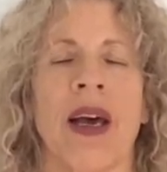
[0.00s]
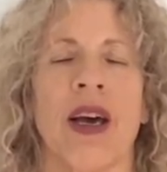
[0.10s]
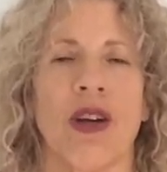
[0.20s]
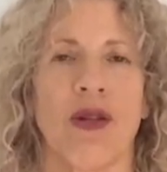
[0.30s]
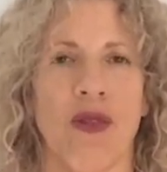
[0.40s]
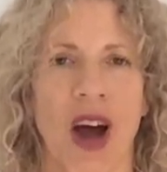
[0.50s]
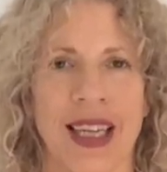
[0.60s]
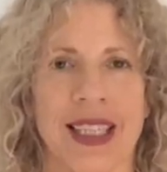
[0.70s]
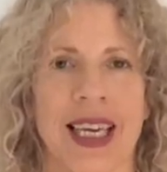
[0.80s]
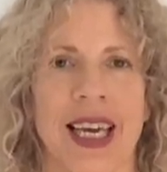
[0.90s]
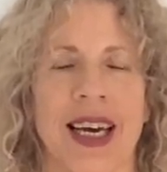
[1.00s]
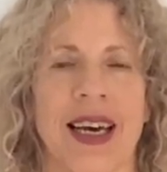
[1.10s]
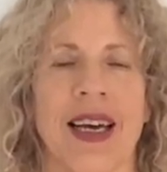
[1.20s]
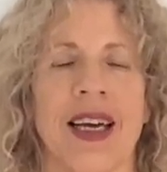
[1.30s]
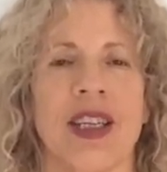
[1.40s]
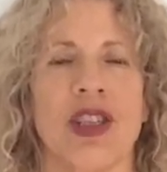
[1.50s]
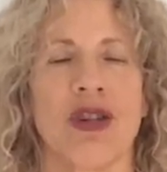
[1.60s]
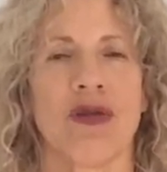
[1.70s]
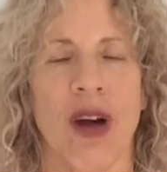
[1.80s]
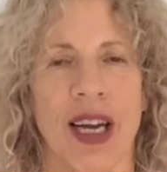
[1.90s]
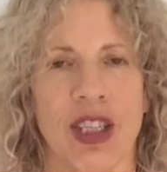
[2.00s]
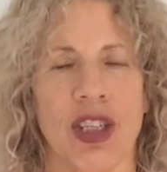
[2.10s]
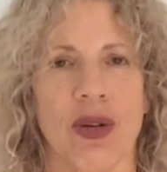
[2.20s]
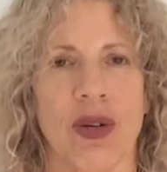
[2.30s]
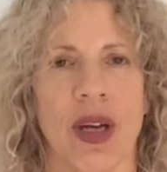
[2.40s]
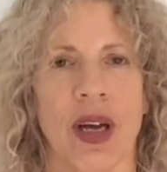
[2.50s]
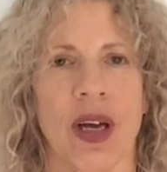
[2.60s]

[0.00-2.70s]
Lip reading: your right ear to your right shoulder.